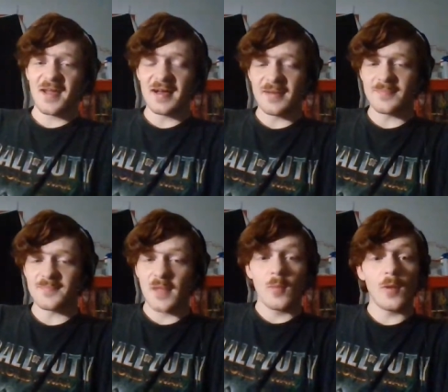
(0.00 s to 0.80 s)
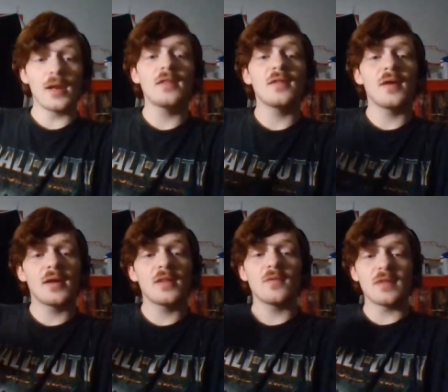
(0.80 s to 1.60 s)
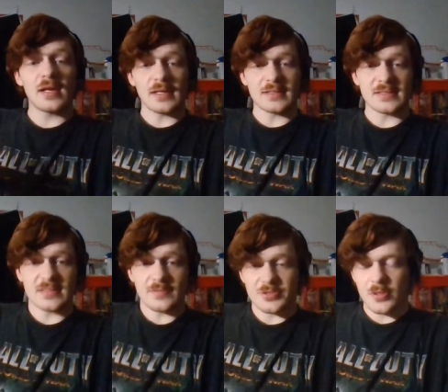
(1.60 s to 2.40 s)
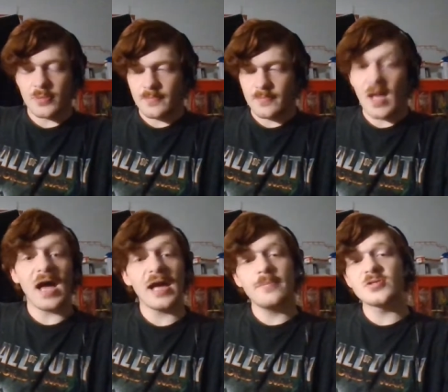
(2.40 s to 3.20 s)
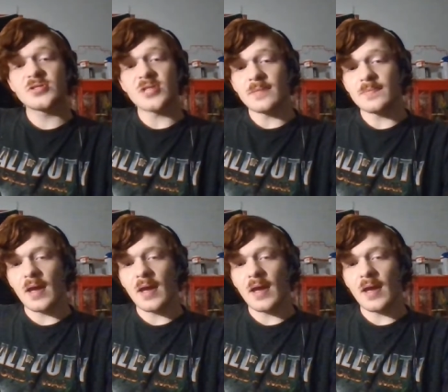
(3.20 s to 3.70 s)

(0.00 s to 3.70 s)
um, well, another another one that I'd like to see return Hayabusa.